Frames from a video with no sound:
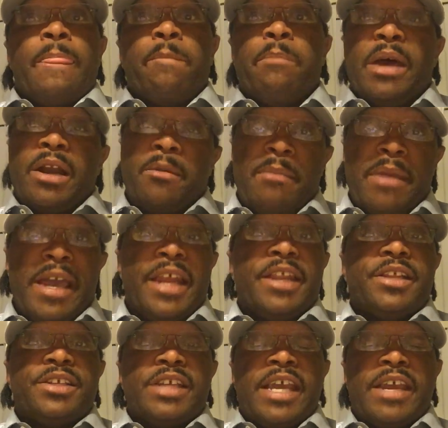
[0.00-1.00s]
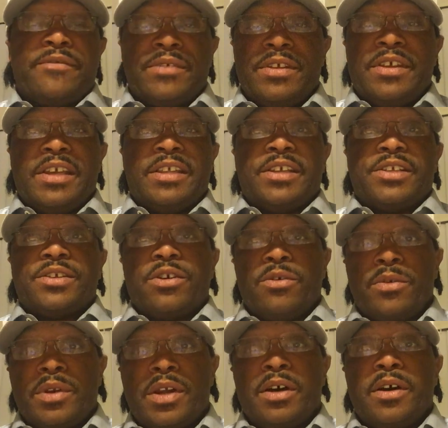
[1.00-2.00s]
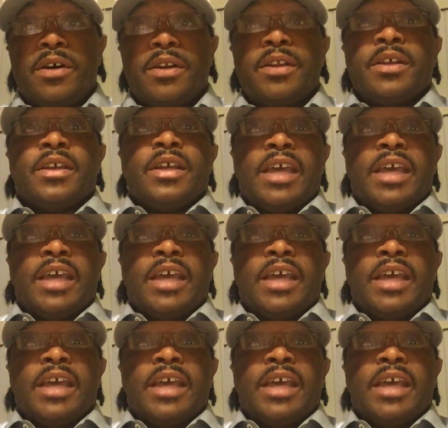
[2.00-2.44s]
better manage everything that's going on.